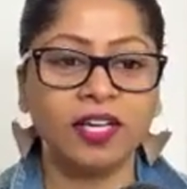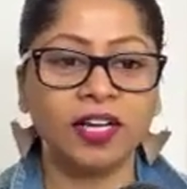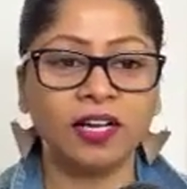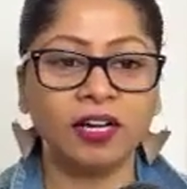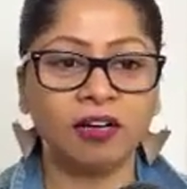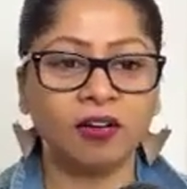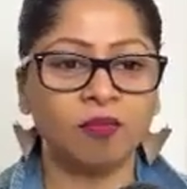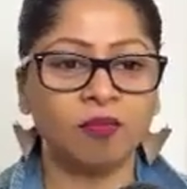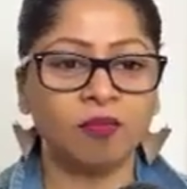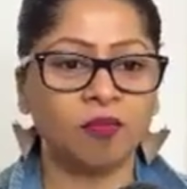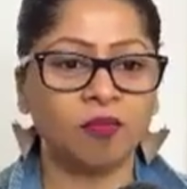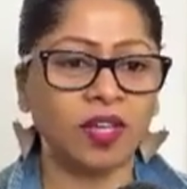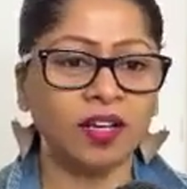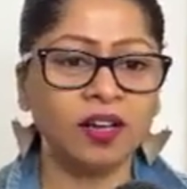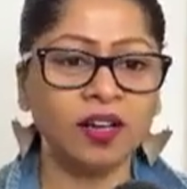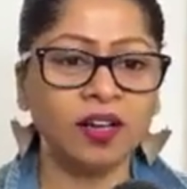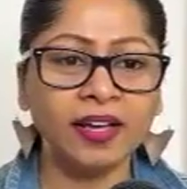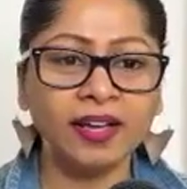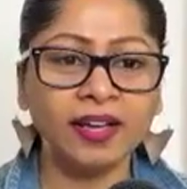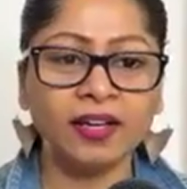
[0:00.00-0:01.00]
And
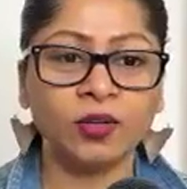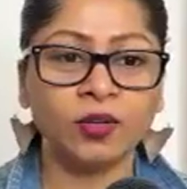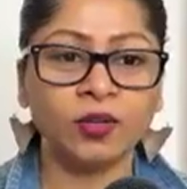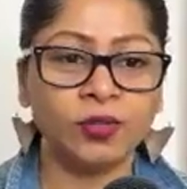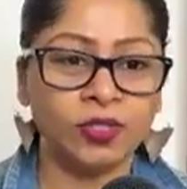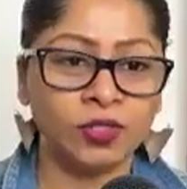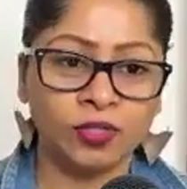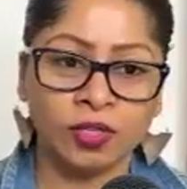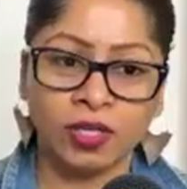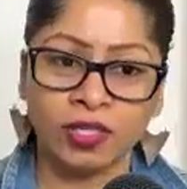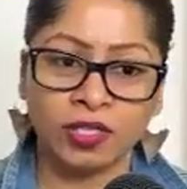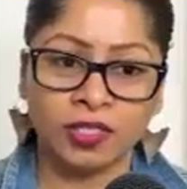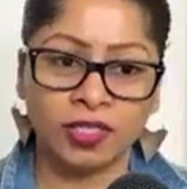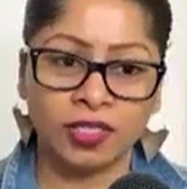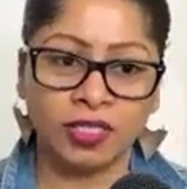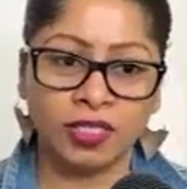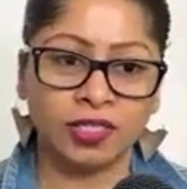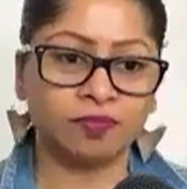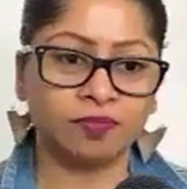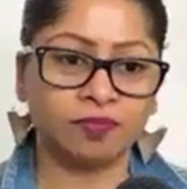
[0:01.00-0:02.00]
I had no
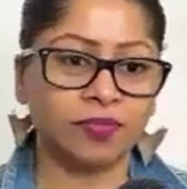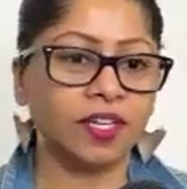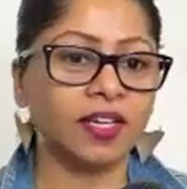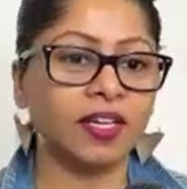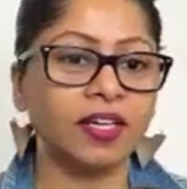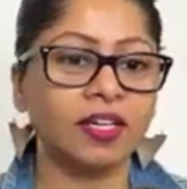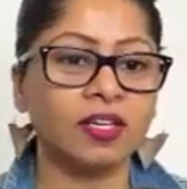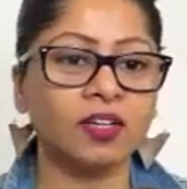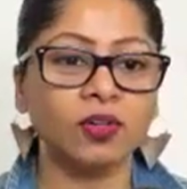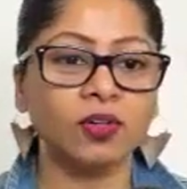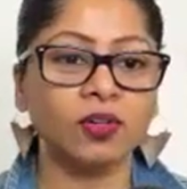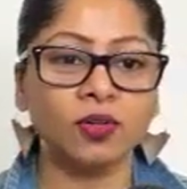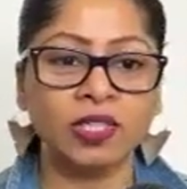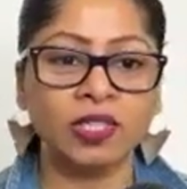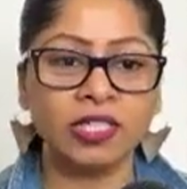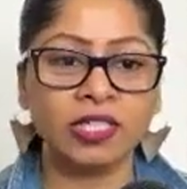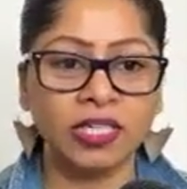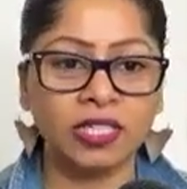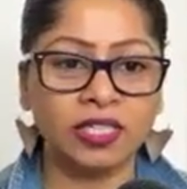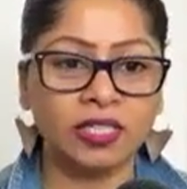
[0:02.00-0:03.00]
strategy. I had no
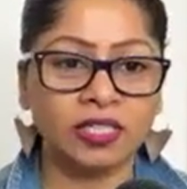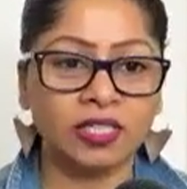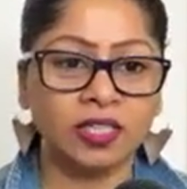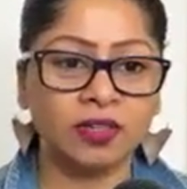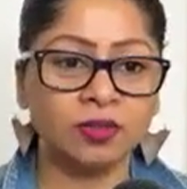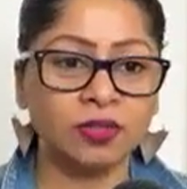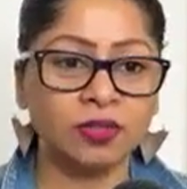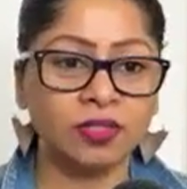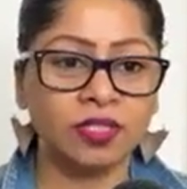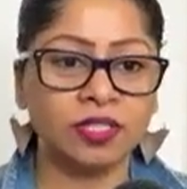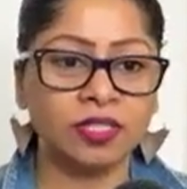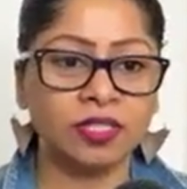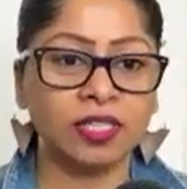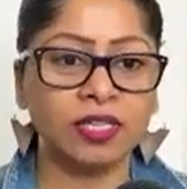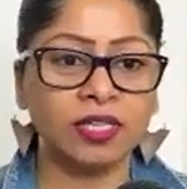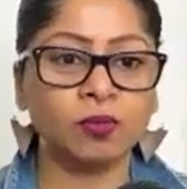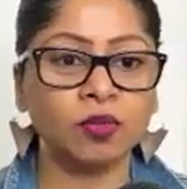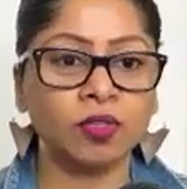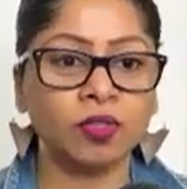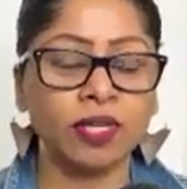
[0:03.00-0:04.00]
agenda. I was just
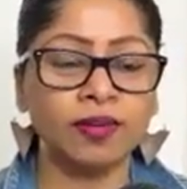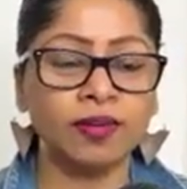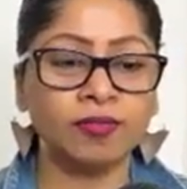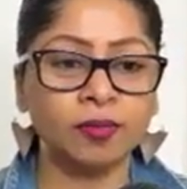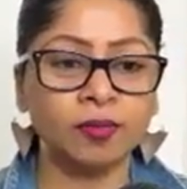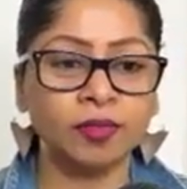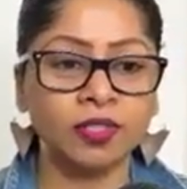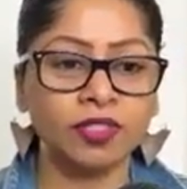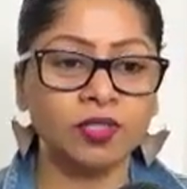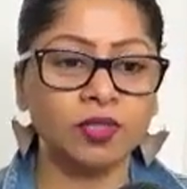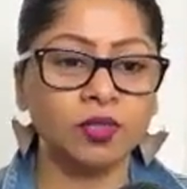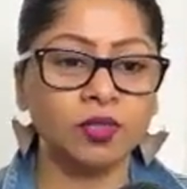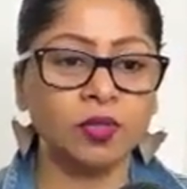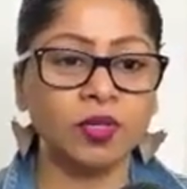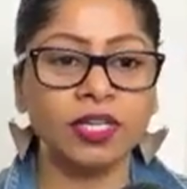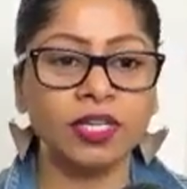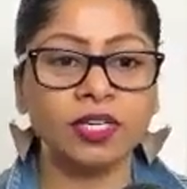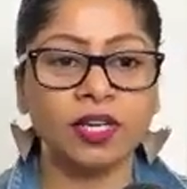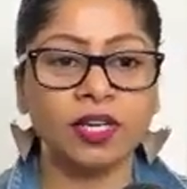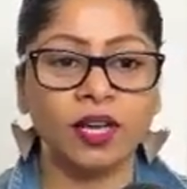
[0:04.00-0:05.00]
like, well, everybody's
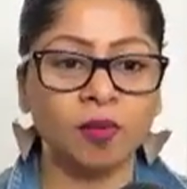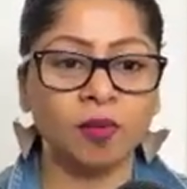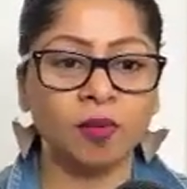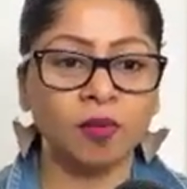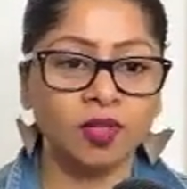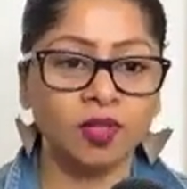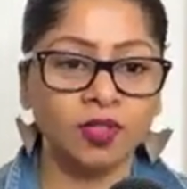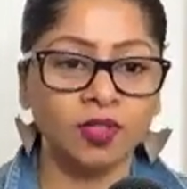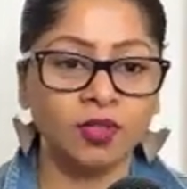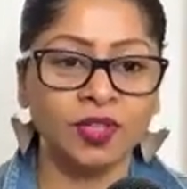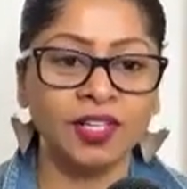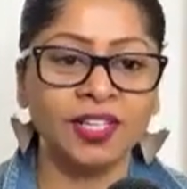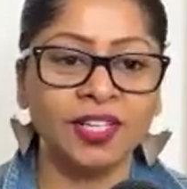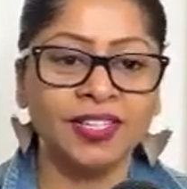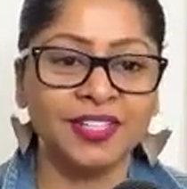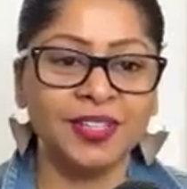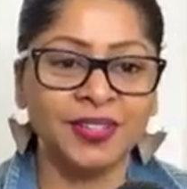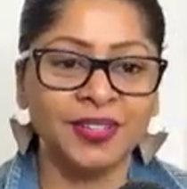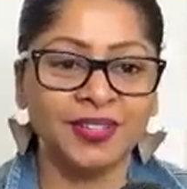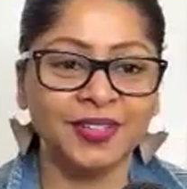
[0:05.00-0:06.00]
doing it. I'm going to do
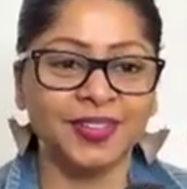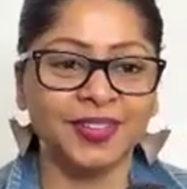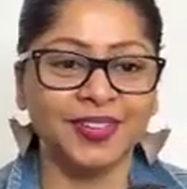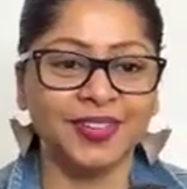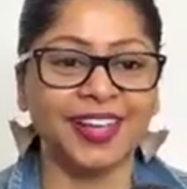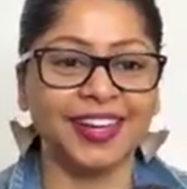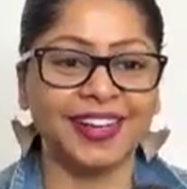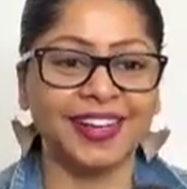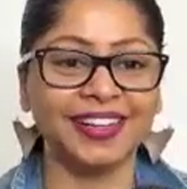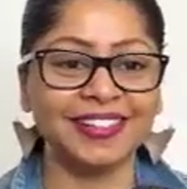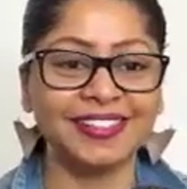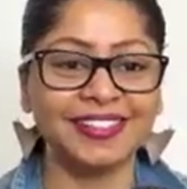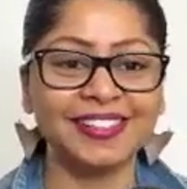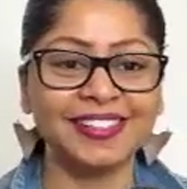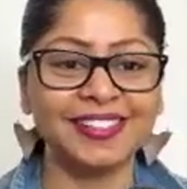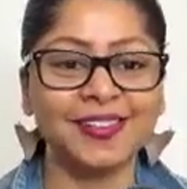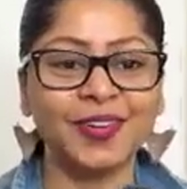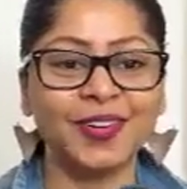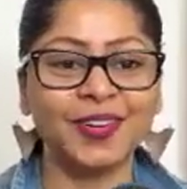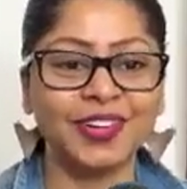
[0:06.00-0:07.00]
it. I
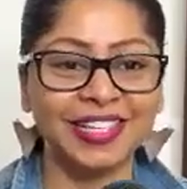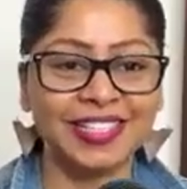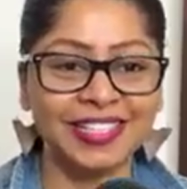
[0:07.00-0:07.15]
just got on